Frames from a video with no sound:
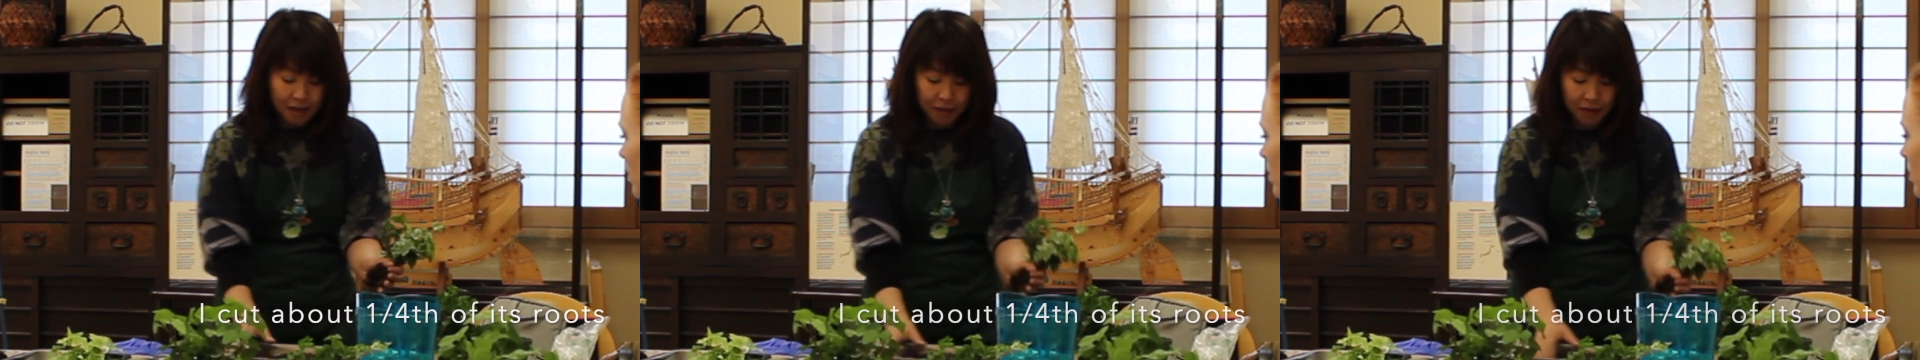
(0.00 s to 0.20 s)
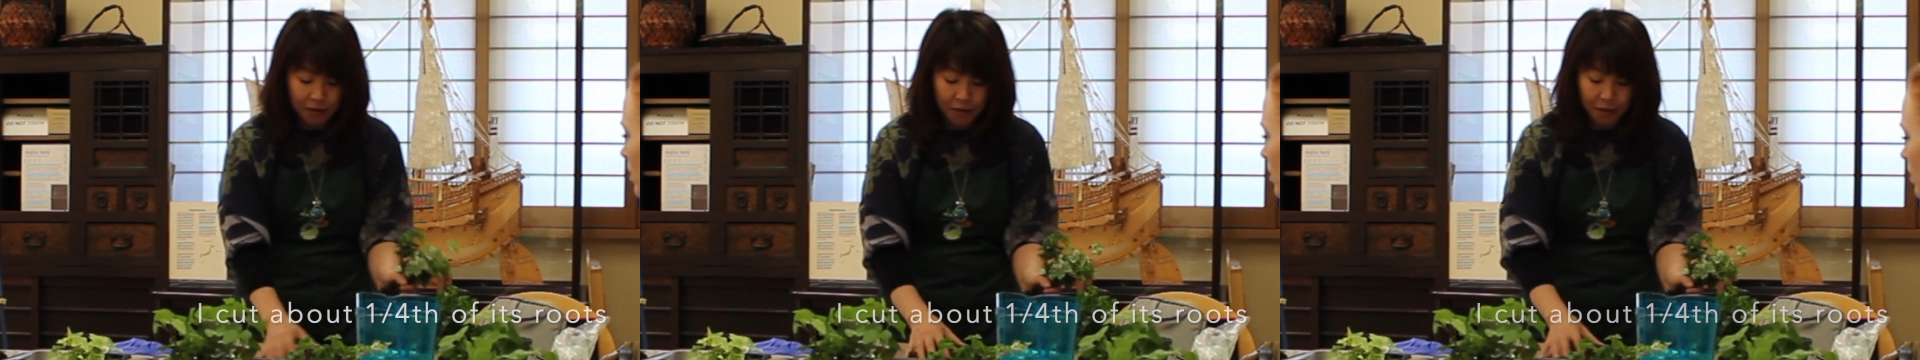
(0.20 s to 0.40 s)

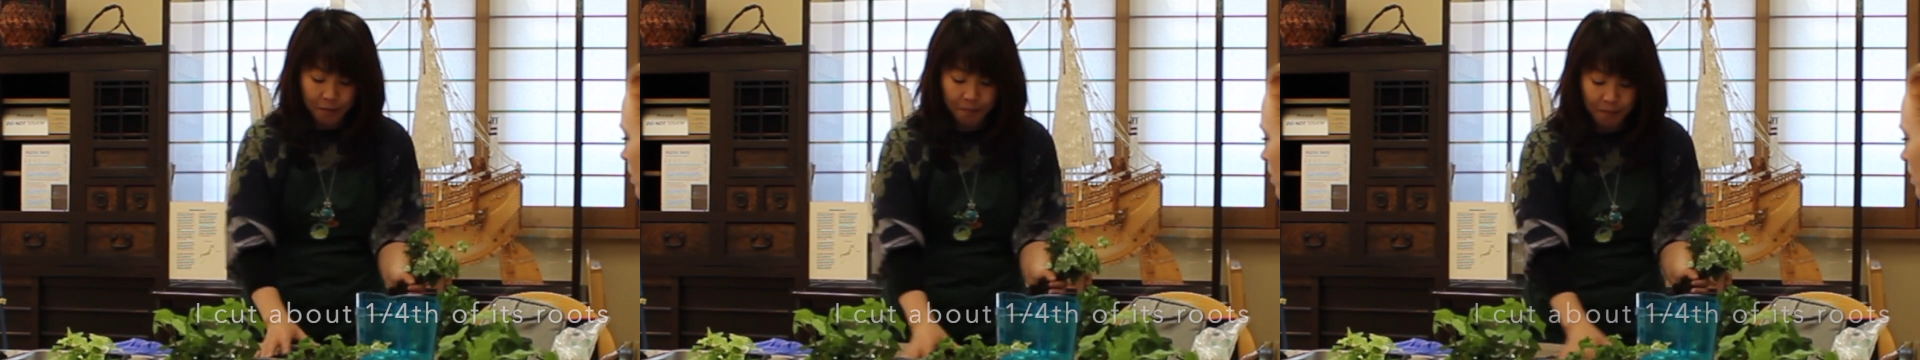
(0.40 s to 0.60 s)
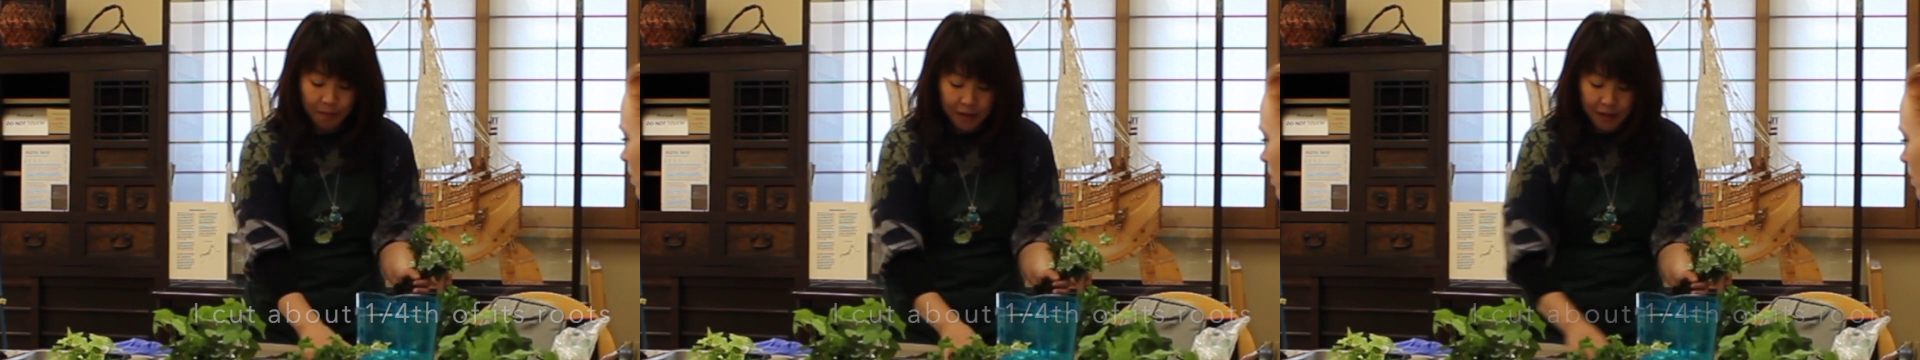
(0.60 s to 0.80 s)

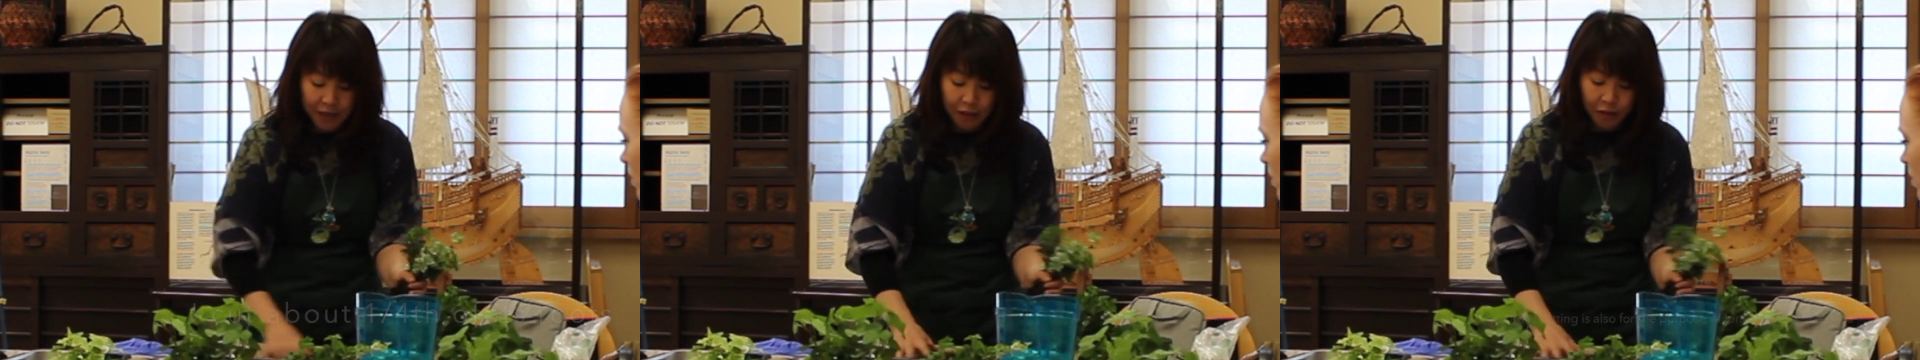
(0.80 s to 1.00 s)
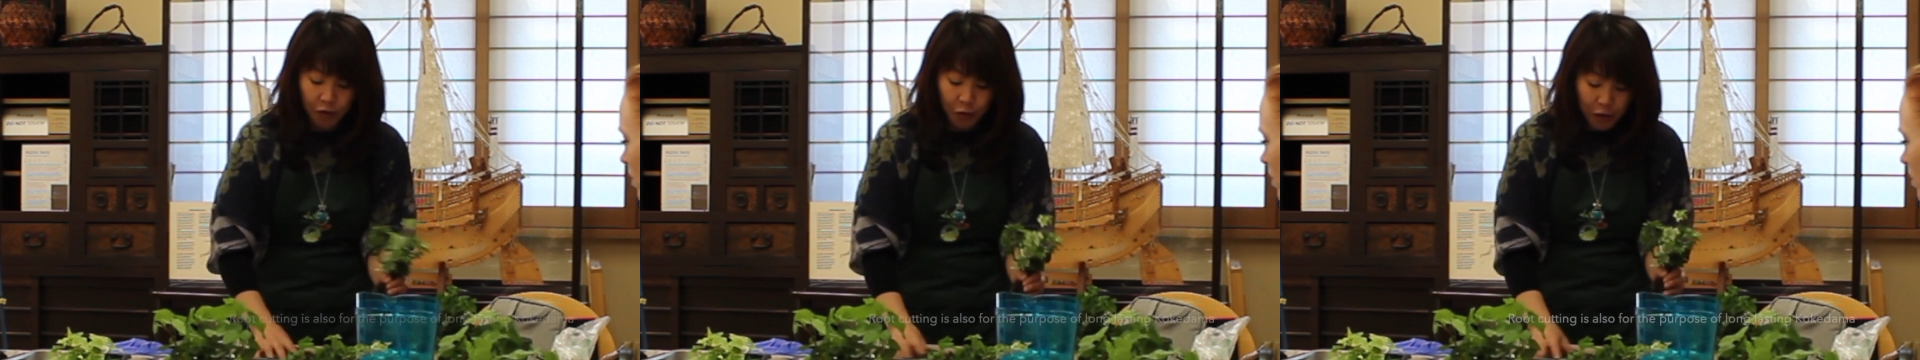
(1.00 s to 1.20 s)
So
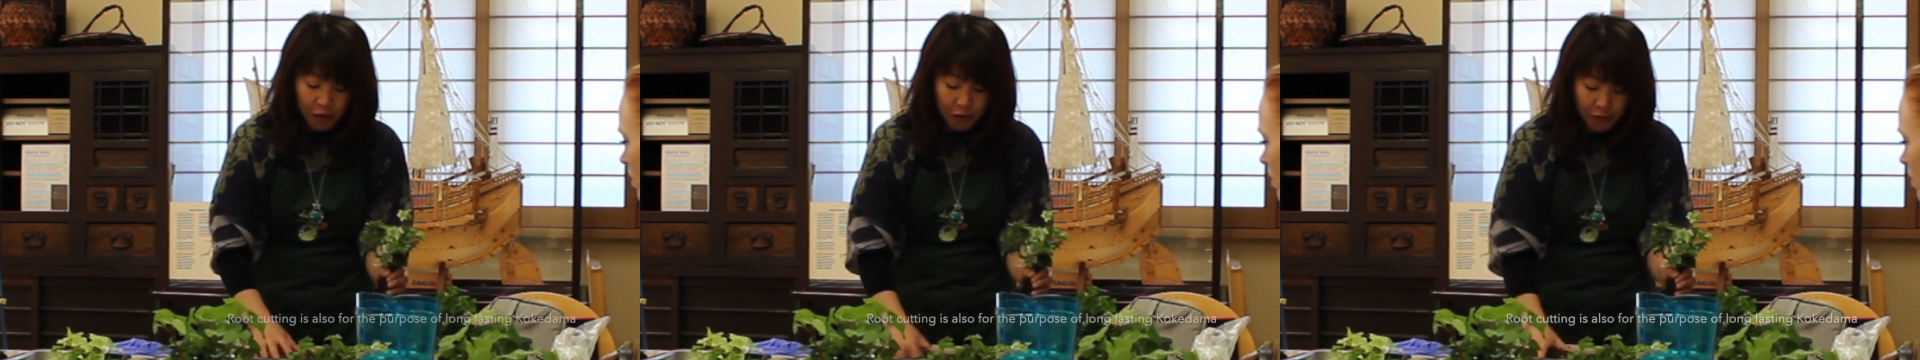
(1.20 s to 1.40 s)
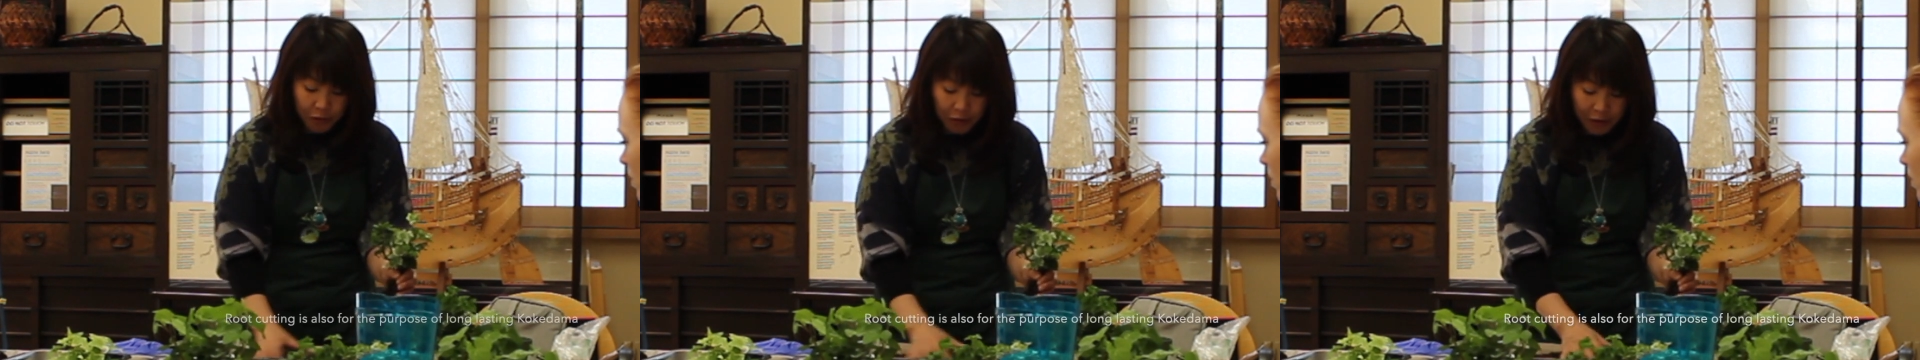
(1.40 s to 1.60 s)
the
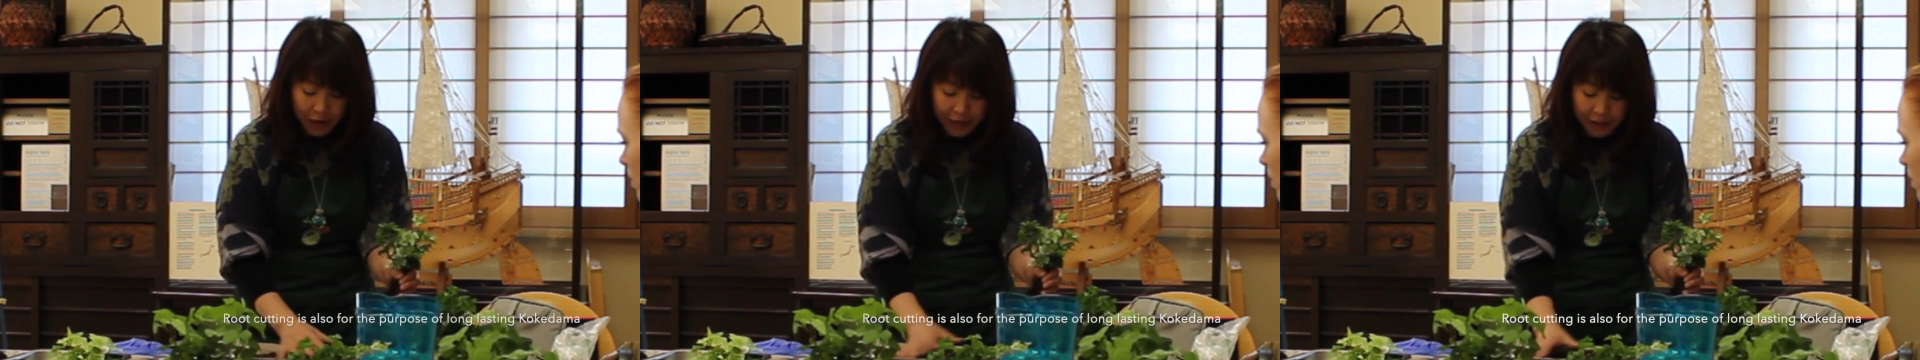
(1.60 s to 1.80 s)
soil,